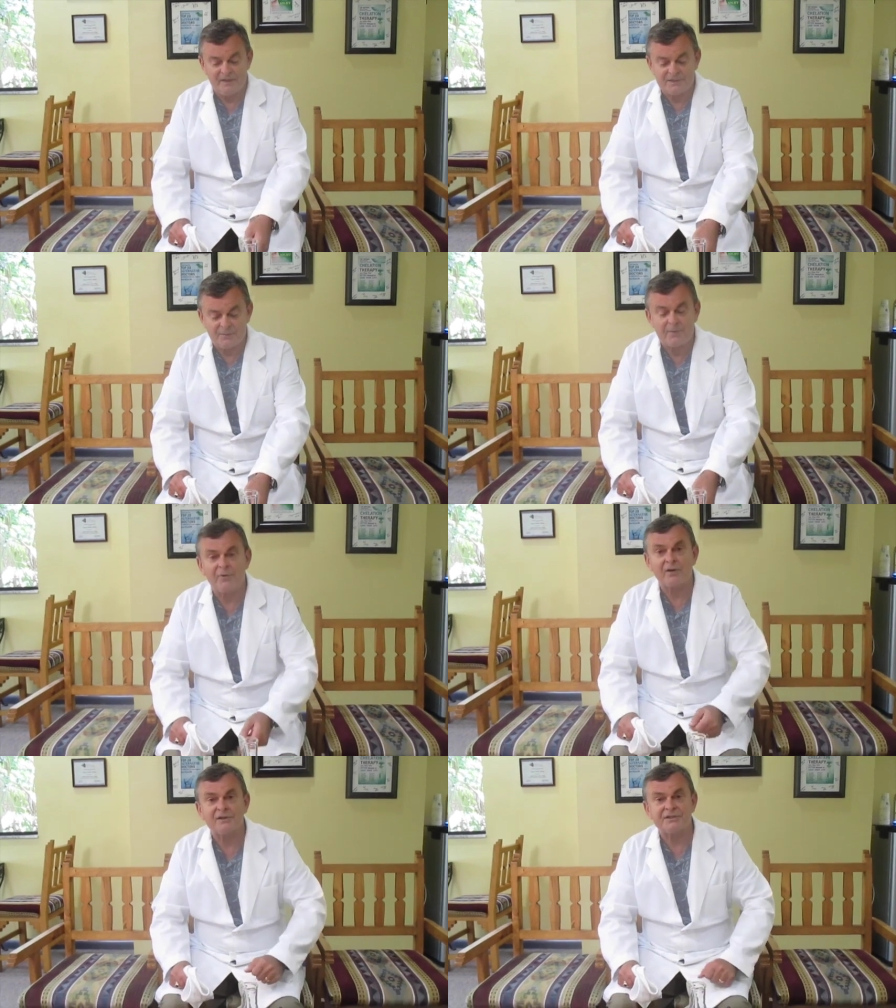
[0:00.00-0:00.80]
So we
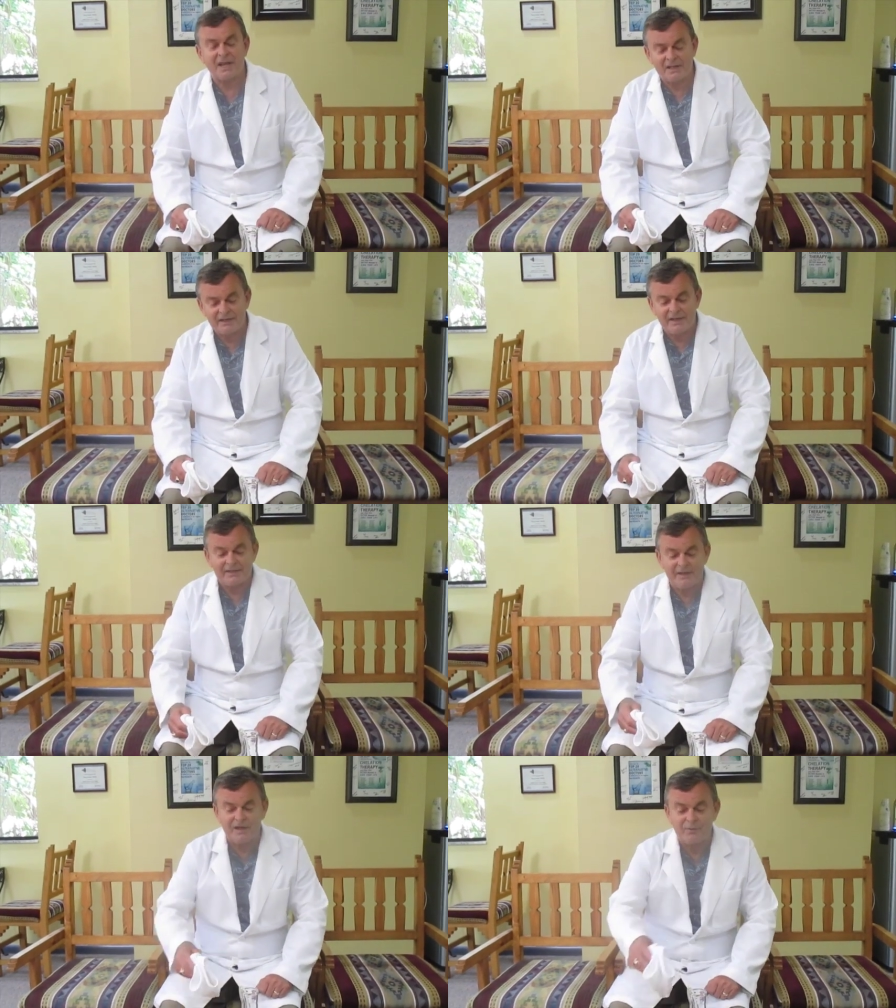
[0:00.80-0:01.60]
put our saline
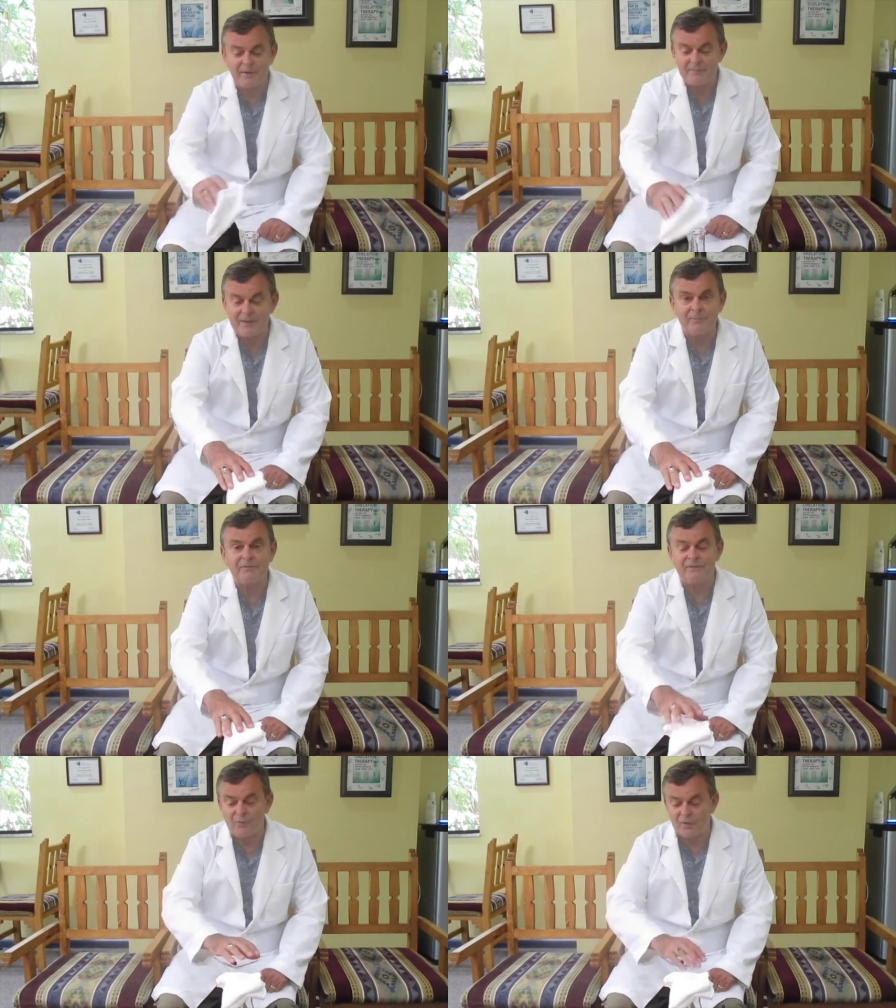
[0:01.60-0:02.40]
in here. We bubble
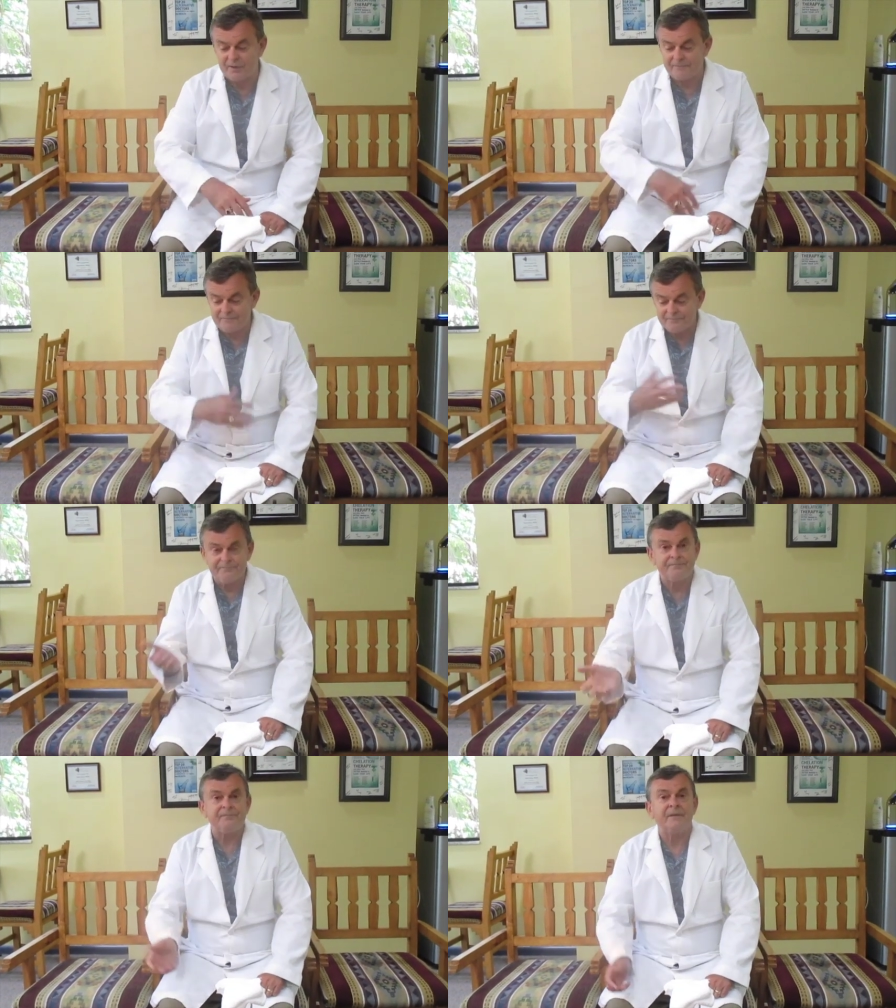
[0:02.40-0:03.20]
for
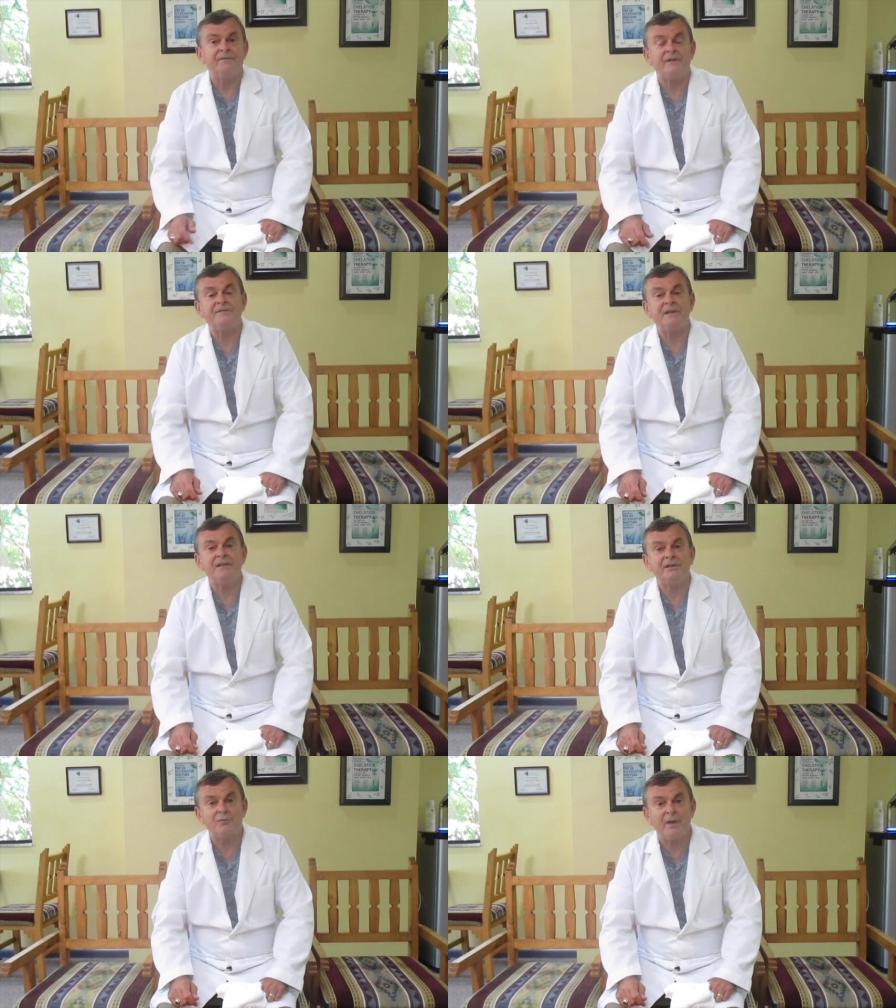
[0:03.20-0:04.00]

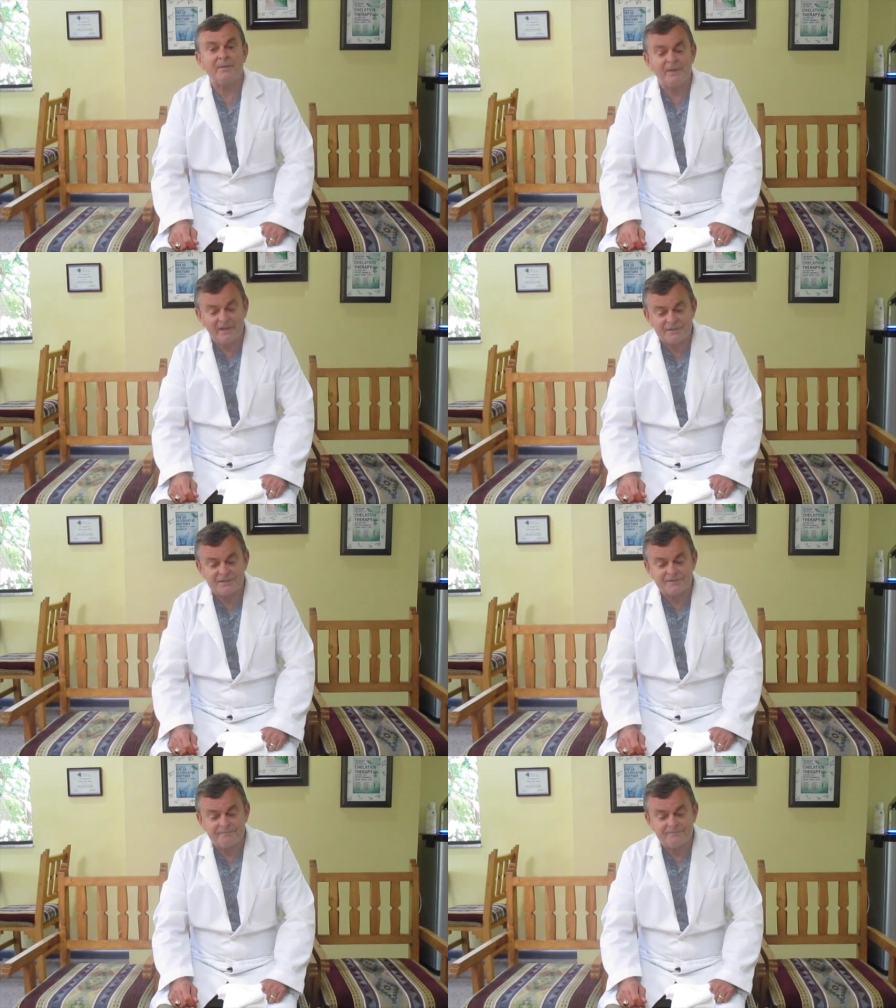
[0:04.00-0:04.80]
15 to 20
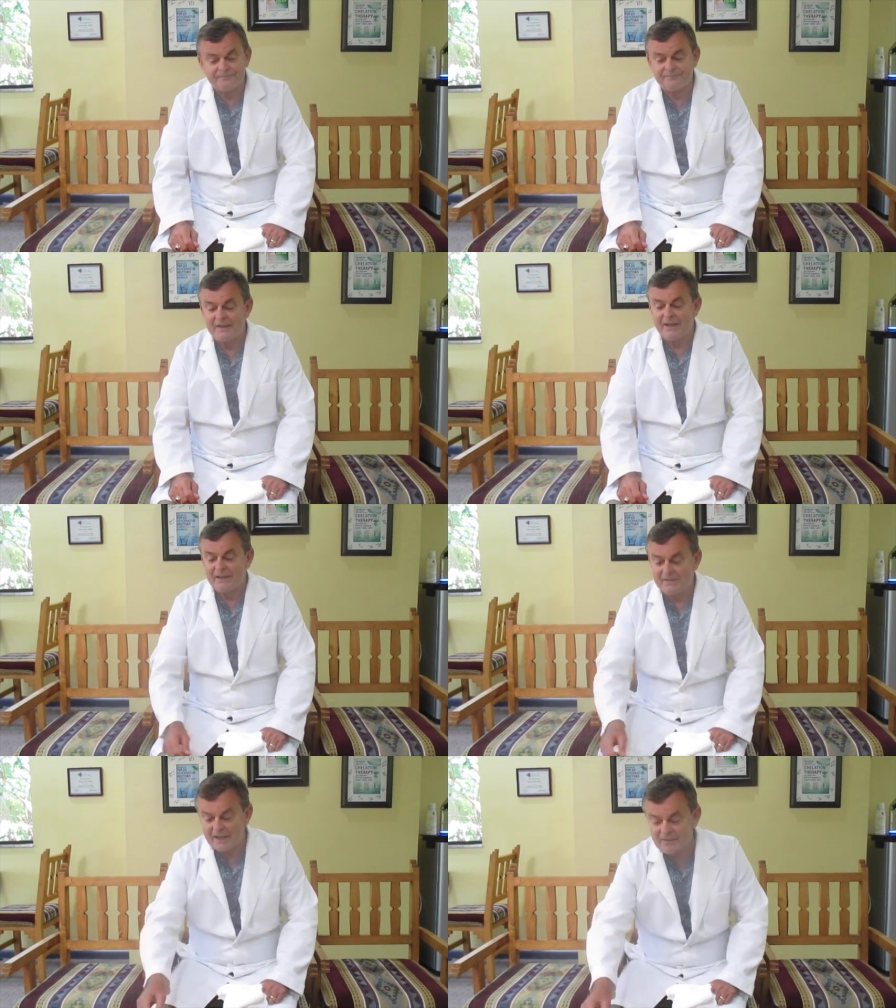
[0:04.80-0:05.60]
minutes.
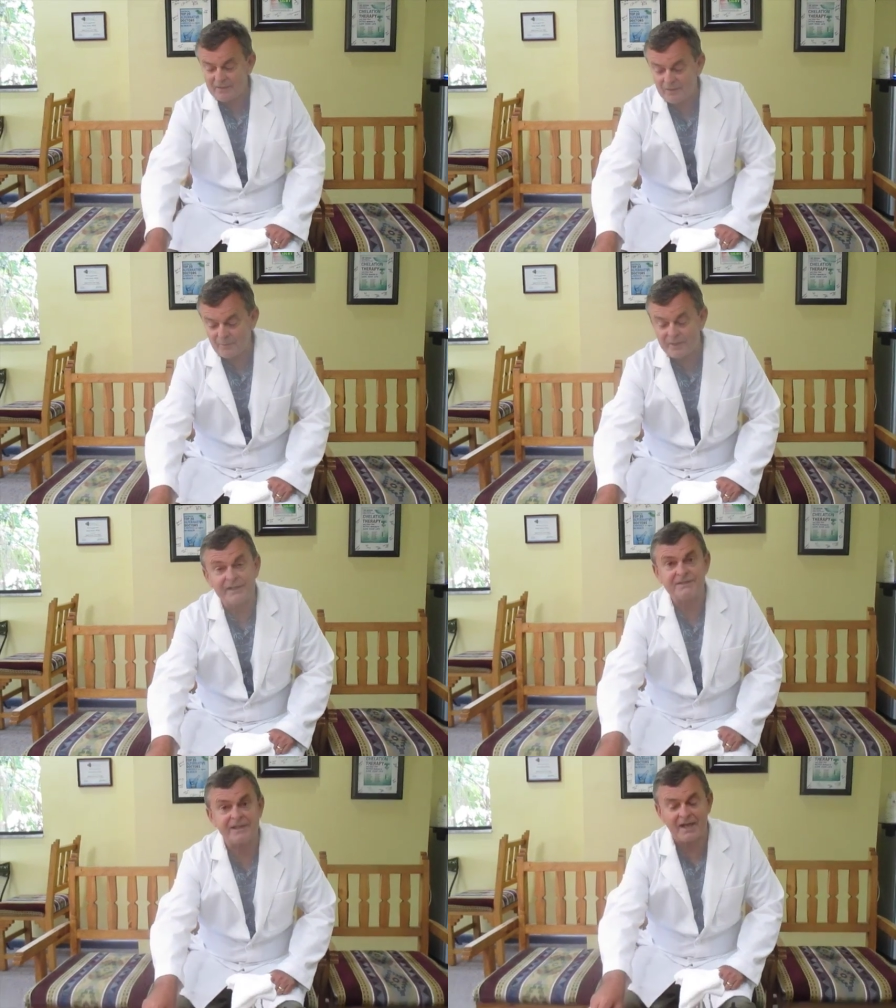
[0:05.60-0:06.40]
Then, when
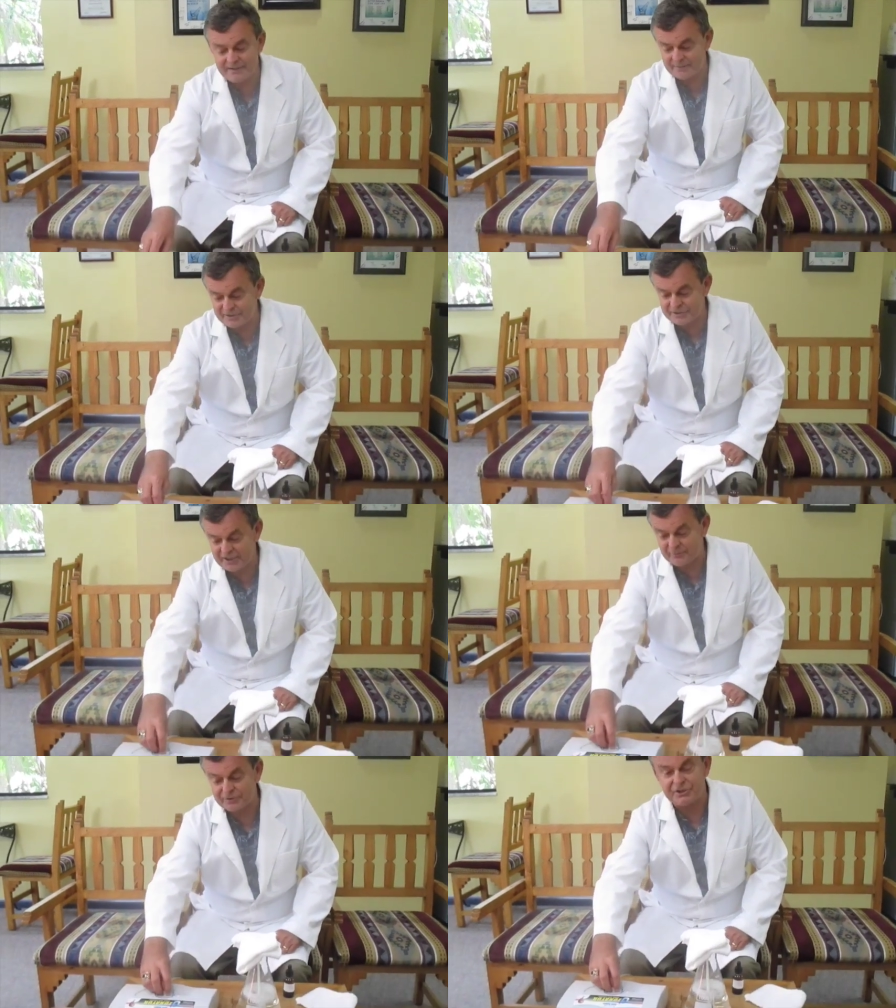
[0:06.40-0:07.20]
it's done, the
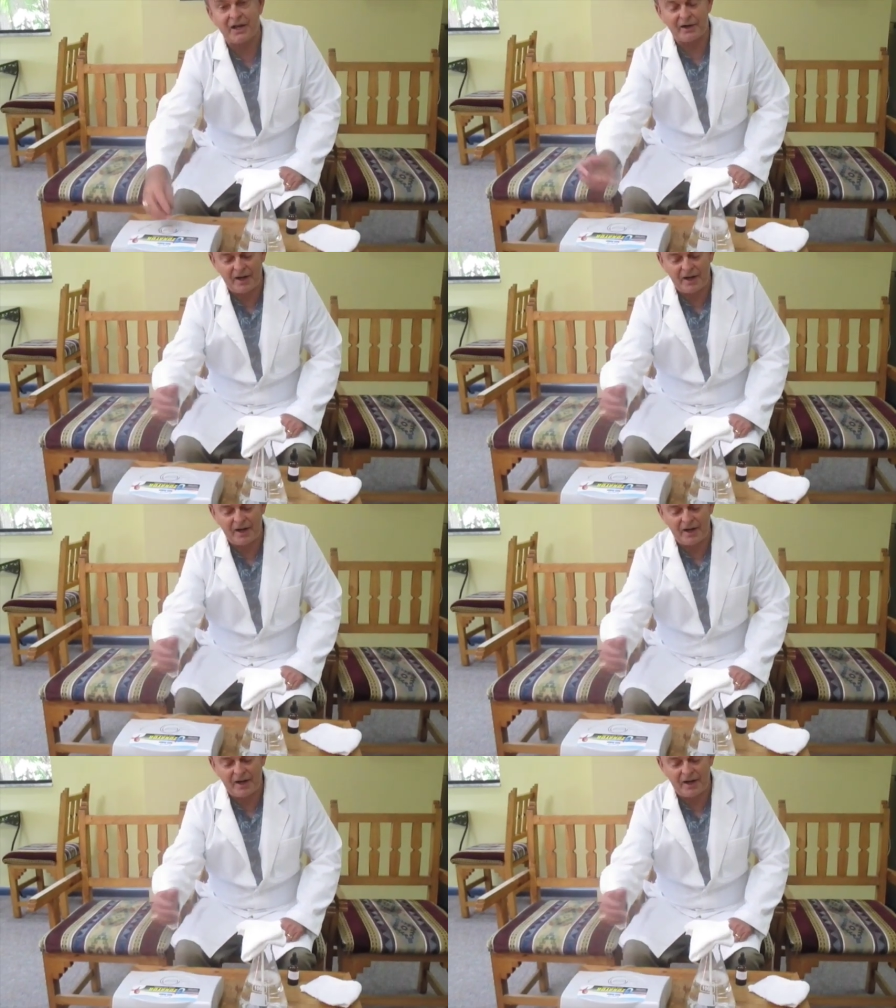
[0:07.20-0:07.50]
machine will shut